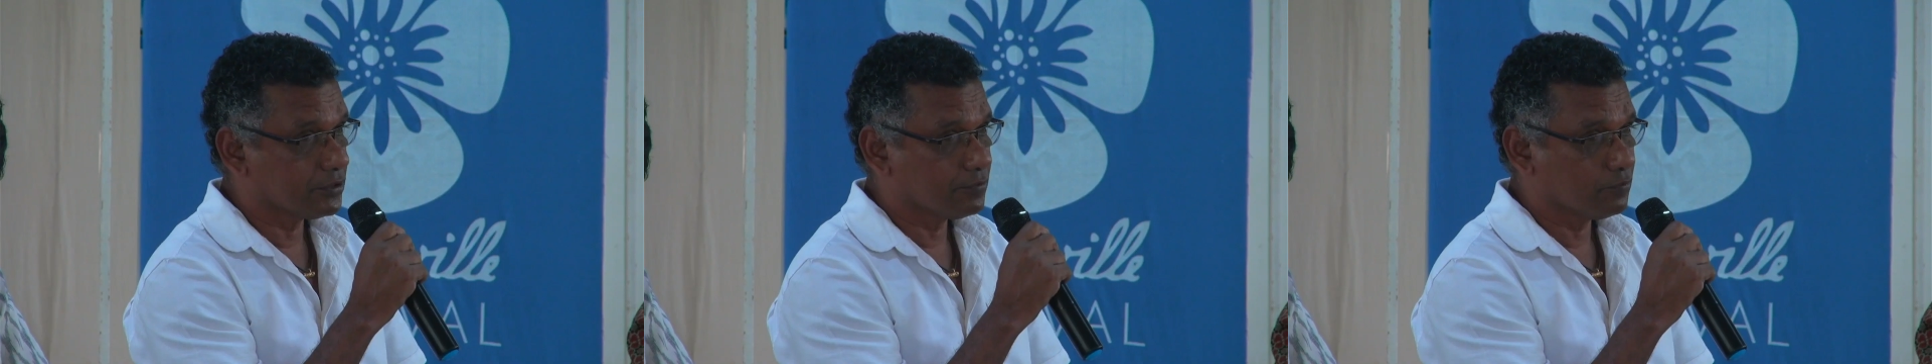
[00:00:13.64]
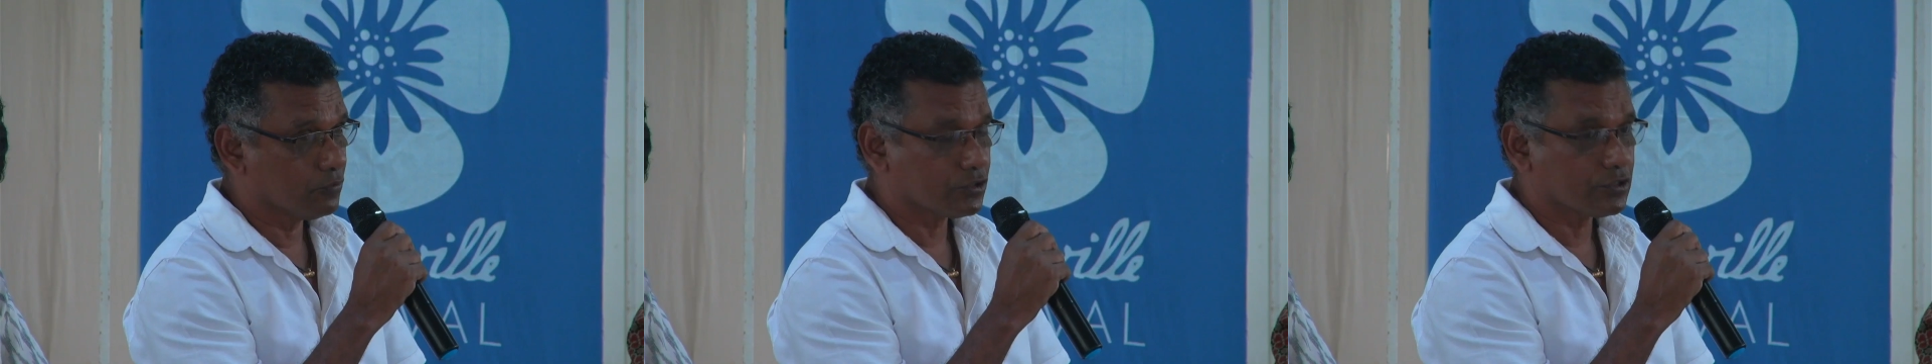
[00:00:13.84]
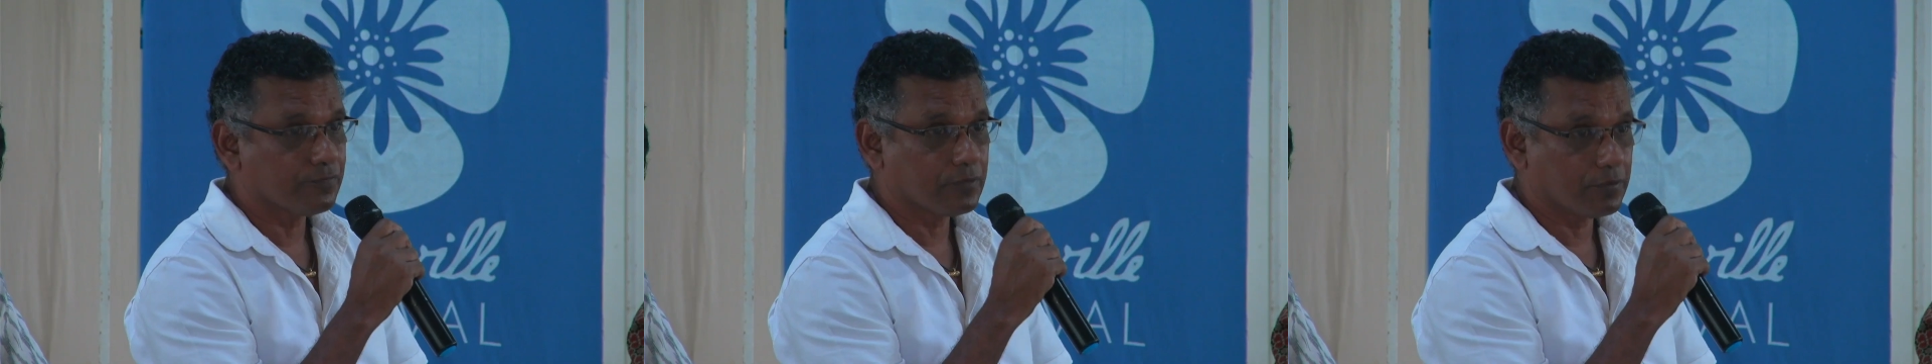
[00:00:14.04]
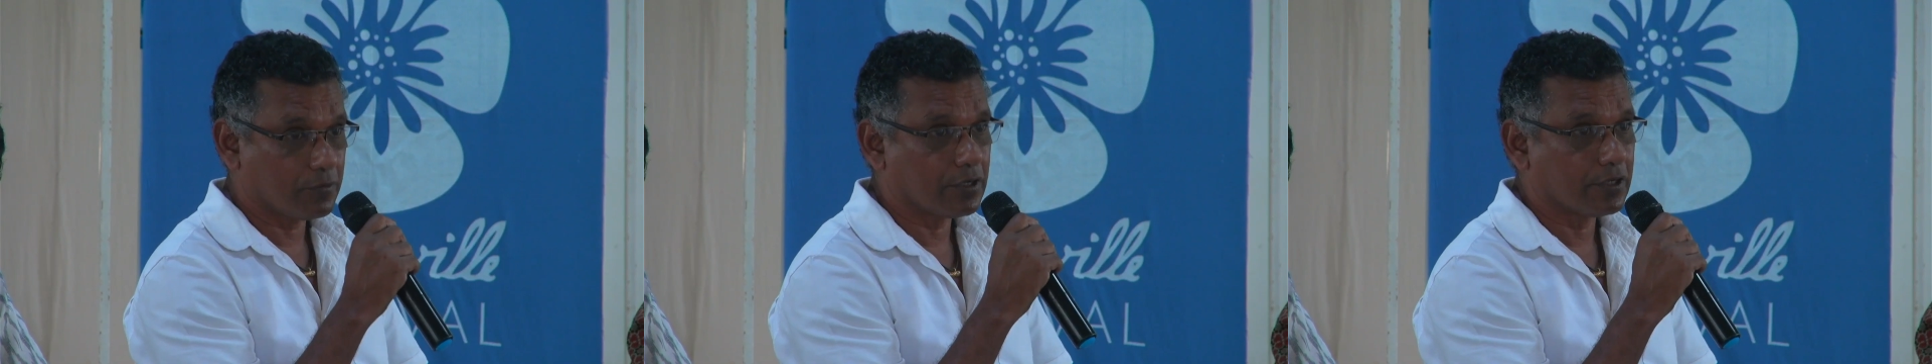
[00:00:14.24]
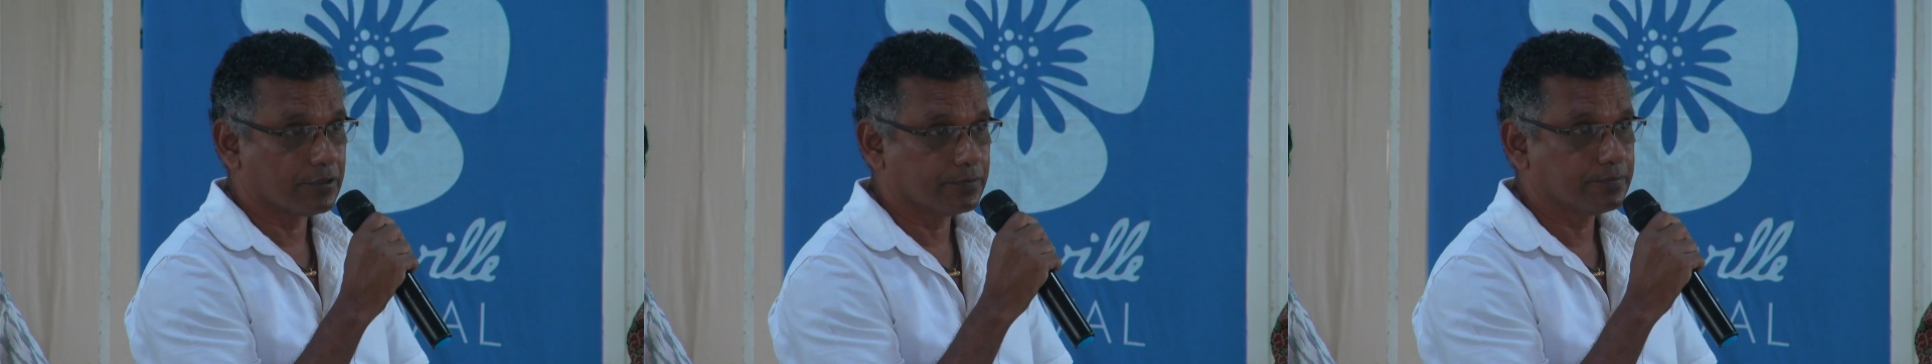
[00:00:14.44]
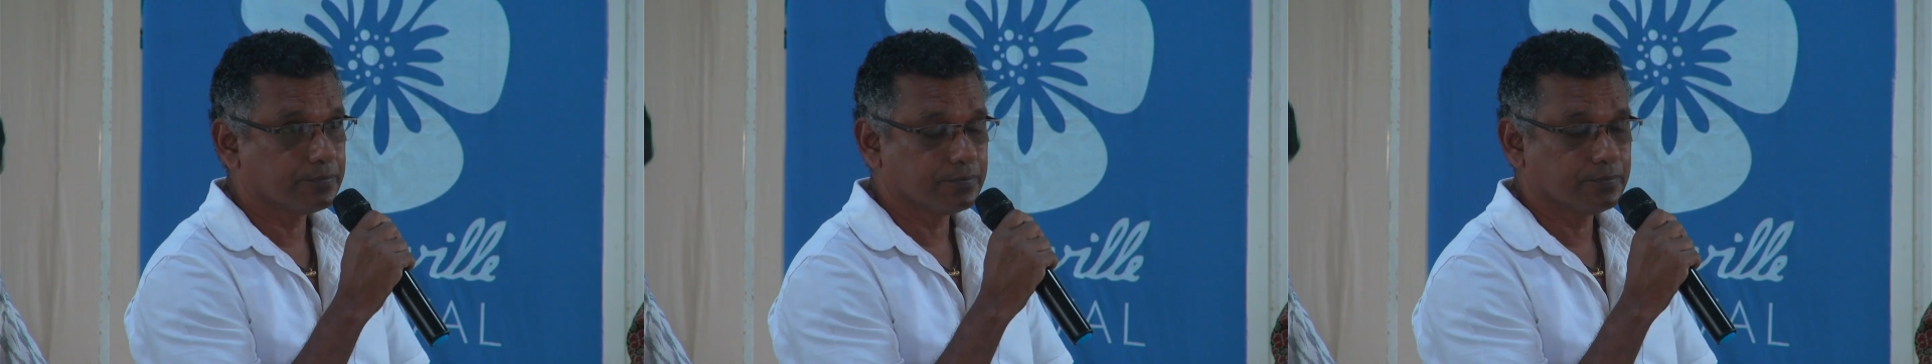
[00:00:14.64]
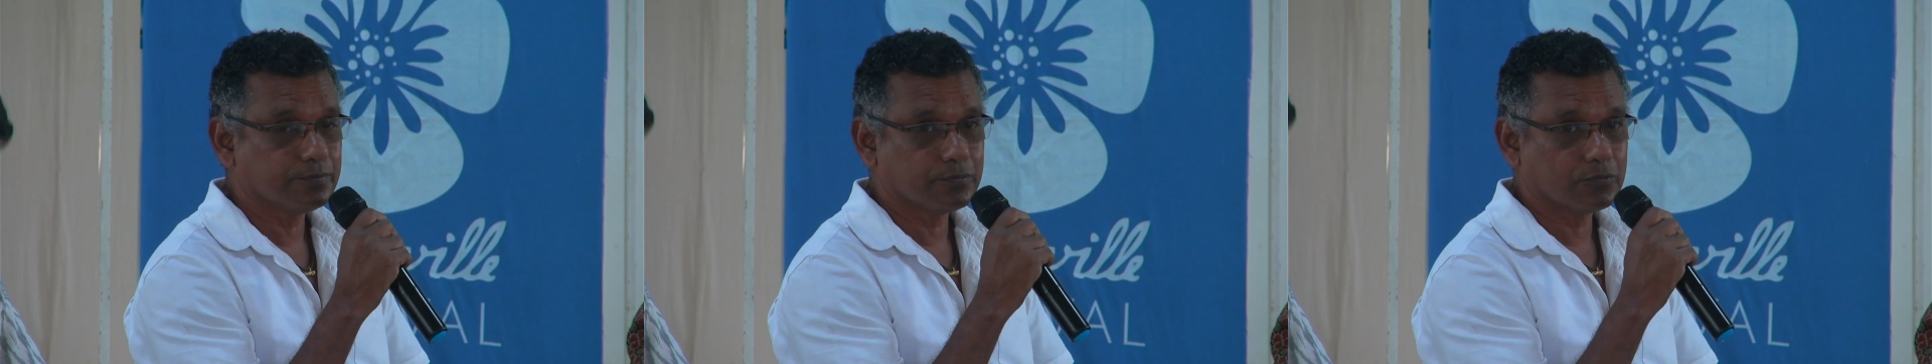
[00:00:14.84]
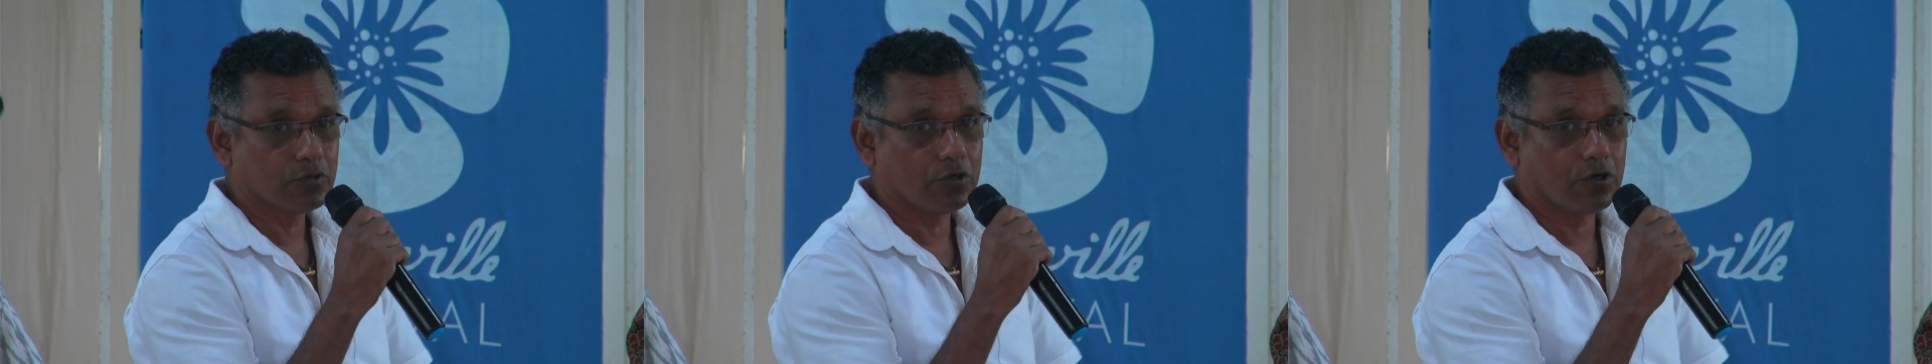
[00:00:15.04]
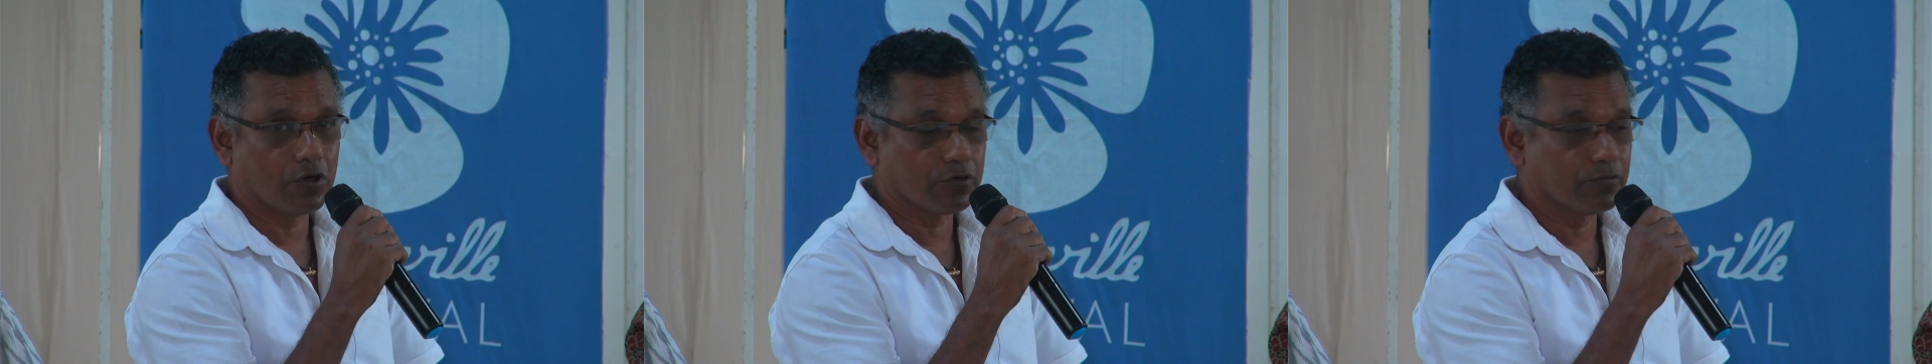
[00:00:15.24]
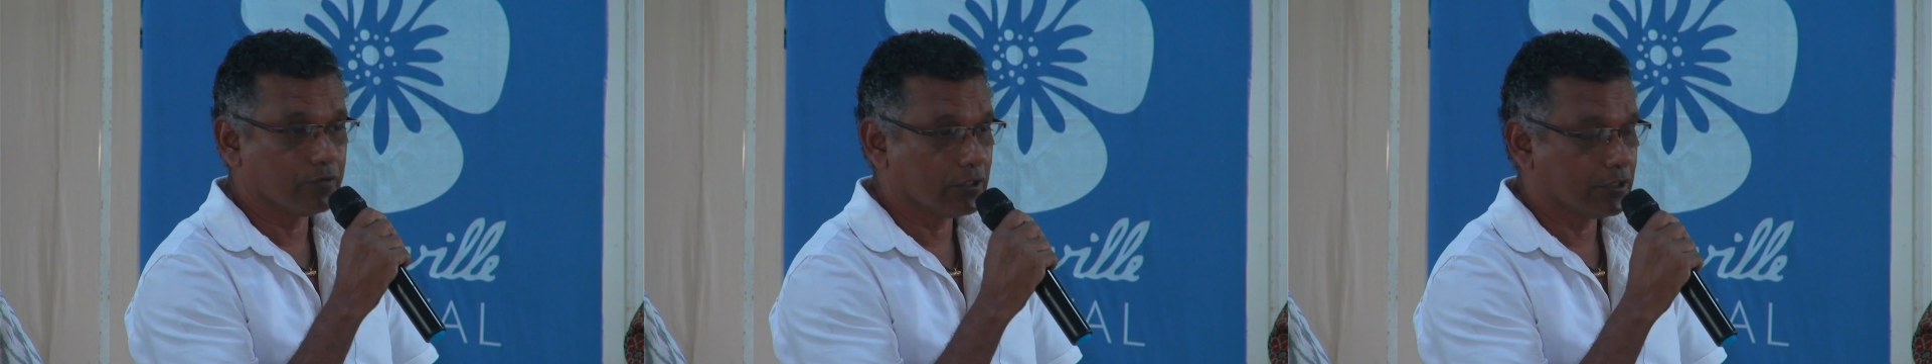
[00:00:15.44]
Most of them are
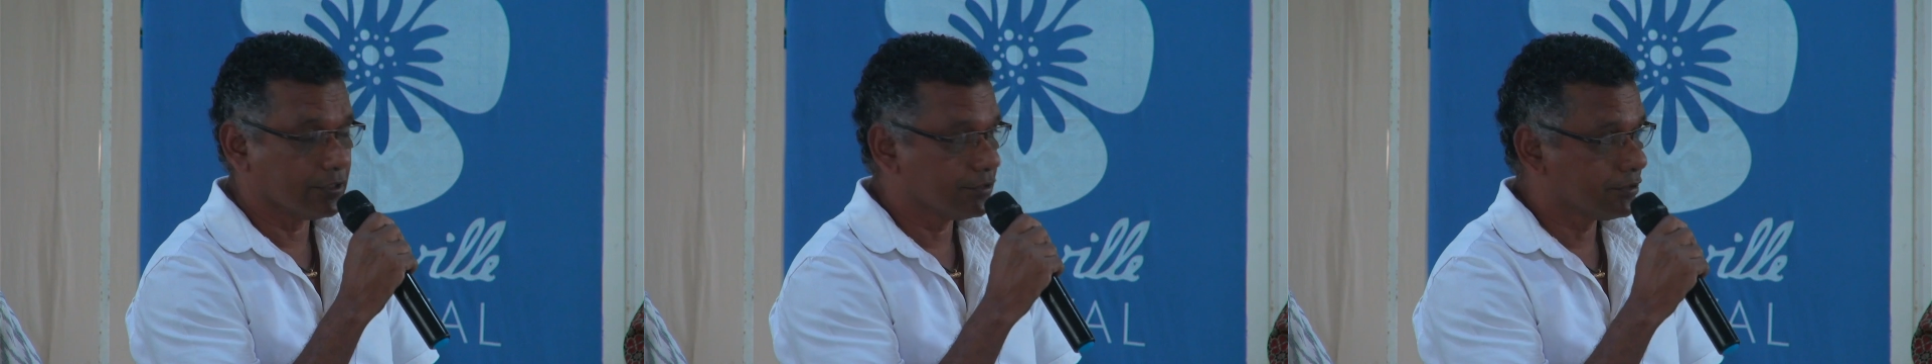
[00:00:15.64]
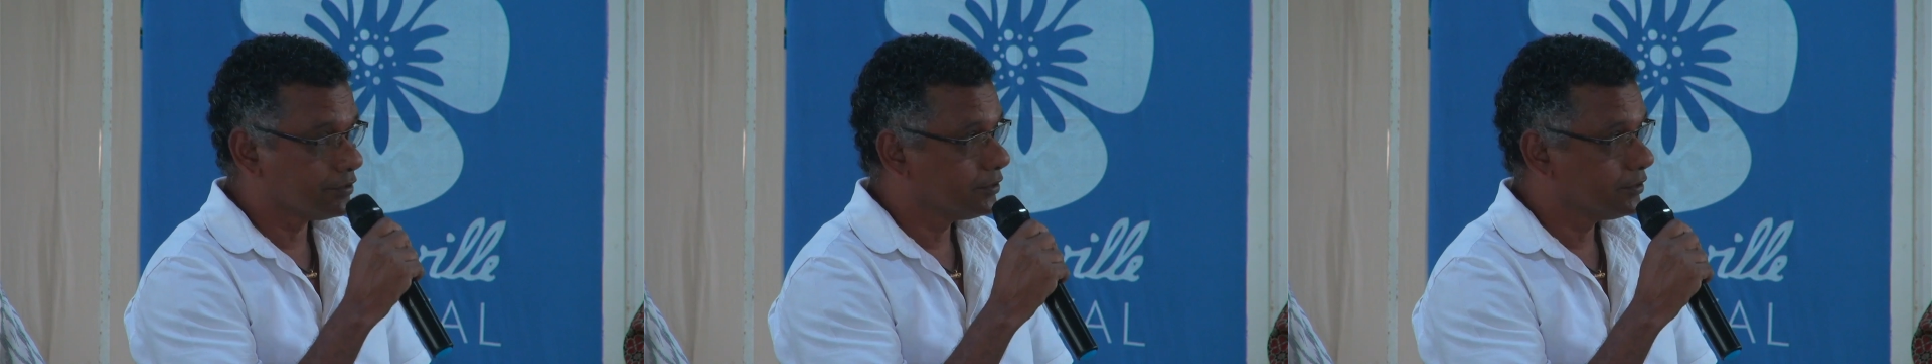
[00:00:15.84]
Aurovillians.